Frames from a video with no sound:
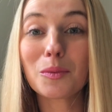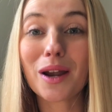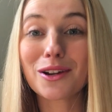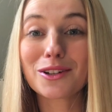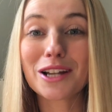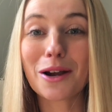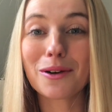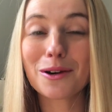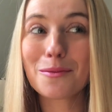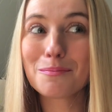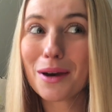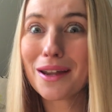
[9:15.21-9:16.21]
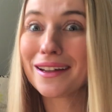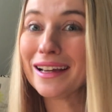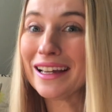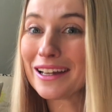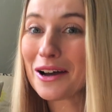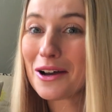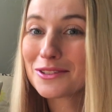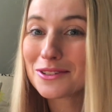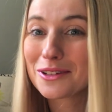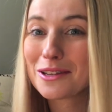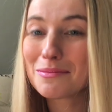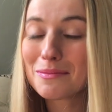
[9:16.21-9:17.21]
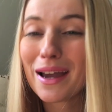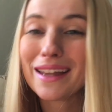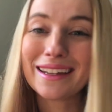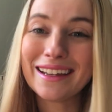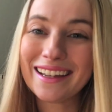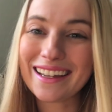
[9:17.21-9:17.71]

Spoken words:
bridal shower, but also keep in mind,